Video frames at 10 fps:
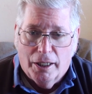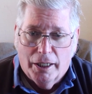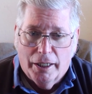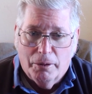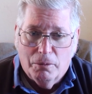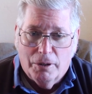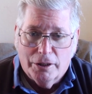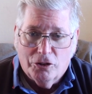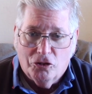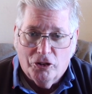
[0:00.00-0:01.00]
I
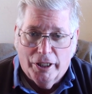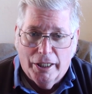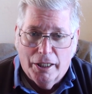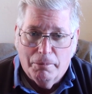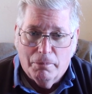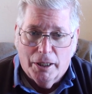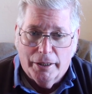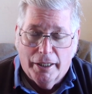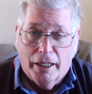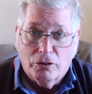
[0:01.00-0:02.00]
want to say my
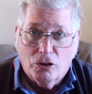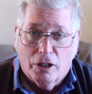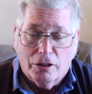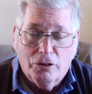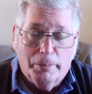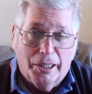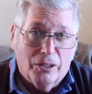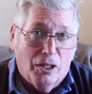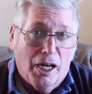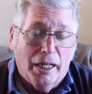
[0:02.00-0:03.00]
dad talked to me a
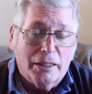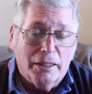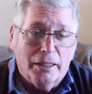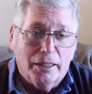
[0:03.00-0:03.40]
lot.